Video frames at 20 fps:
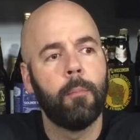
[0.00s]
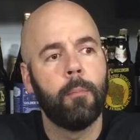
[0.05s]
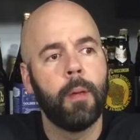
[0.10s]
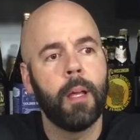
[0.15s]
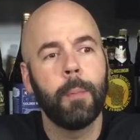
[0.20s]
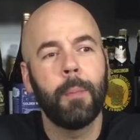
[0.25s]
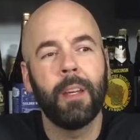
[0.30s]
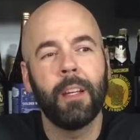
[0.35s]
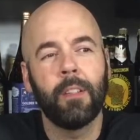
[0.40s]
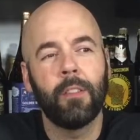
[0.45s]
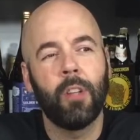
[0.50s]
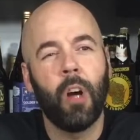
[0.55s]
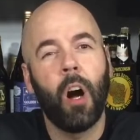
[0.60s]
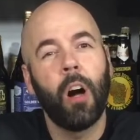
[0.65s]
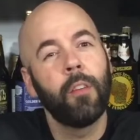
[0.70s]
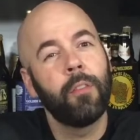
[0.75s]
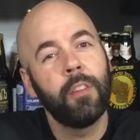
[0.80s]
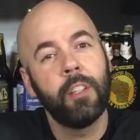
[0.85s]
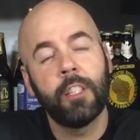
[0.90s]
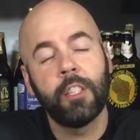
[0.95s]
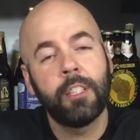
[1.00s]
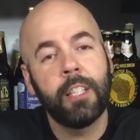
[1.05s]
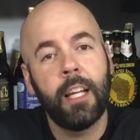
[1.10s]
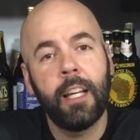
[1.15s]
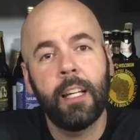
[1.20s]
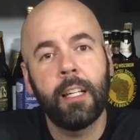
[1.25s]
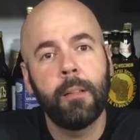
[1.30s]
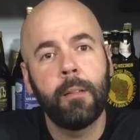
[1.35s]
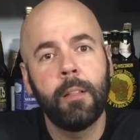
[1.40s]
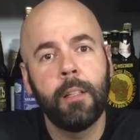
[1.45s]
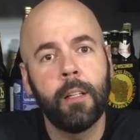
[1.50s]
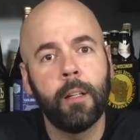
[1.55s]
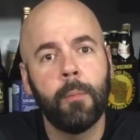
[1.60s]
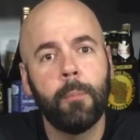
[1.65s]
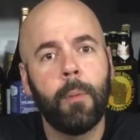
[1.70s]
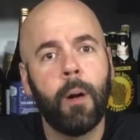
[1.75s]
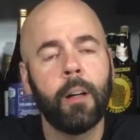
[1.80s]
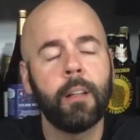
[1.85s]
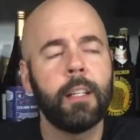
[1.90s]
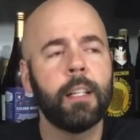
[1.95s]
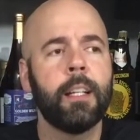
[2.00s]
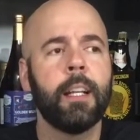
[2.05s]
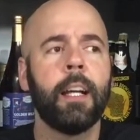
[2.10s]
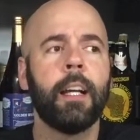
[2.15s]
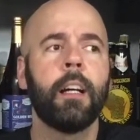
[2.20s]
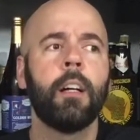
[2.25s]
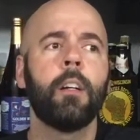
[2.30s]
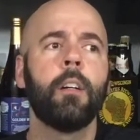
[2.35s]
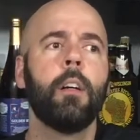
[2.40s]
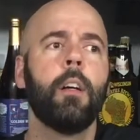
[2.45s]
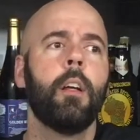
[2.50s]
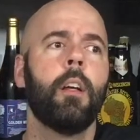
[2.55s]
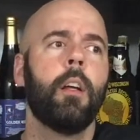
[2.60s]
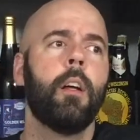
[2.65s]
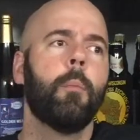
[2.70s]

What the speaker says: maybe a dogfish head, you know, pumpkin ale.